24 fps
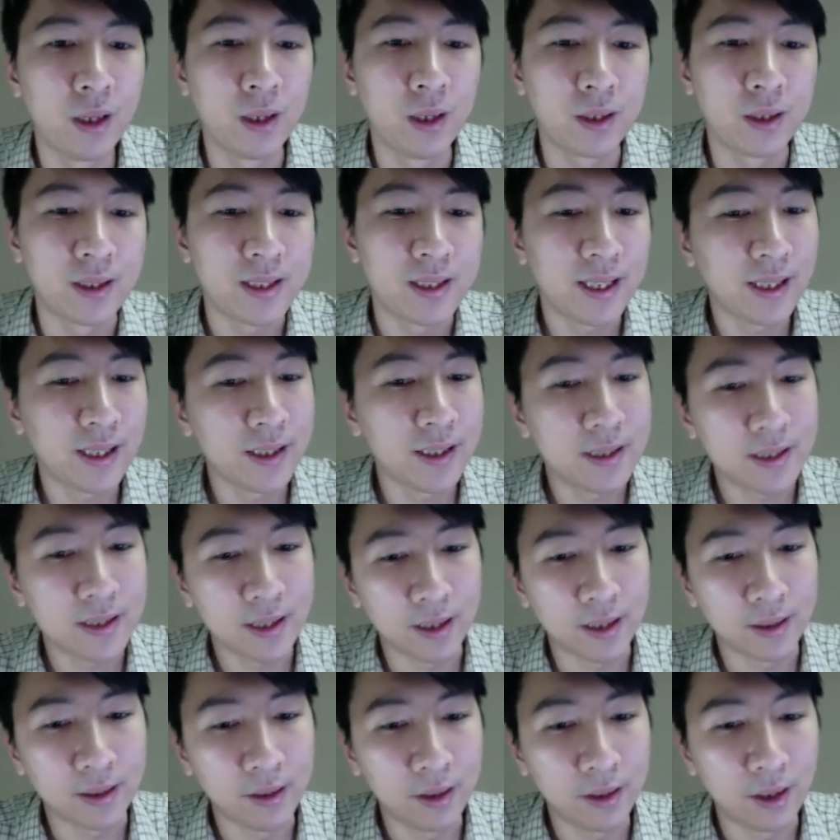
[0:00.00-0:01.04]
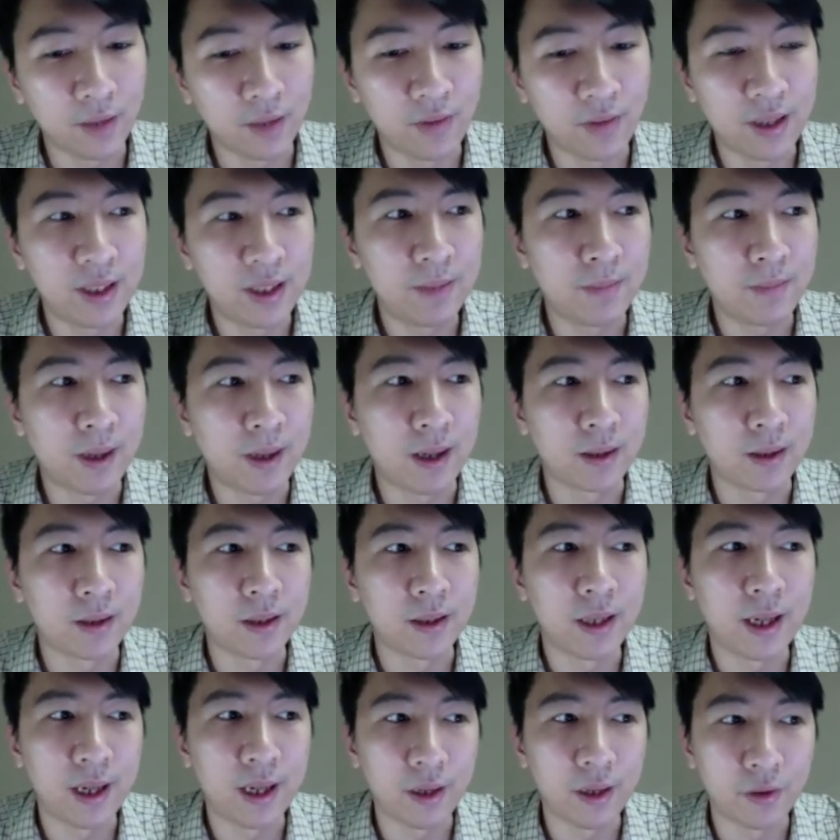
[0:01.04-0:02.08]
The second son of Antipater,
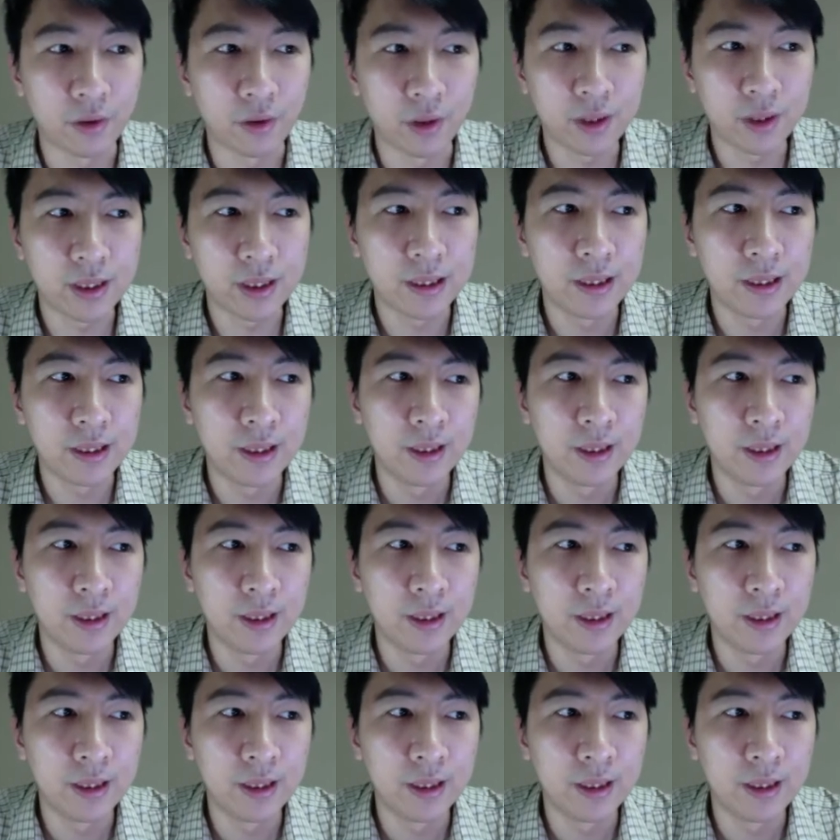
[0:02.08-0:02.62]
Herod,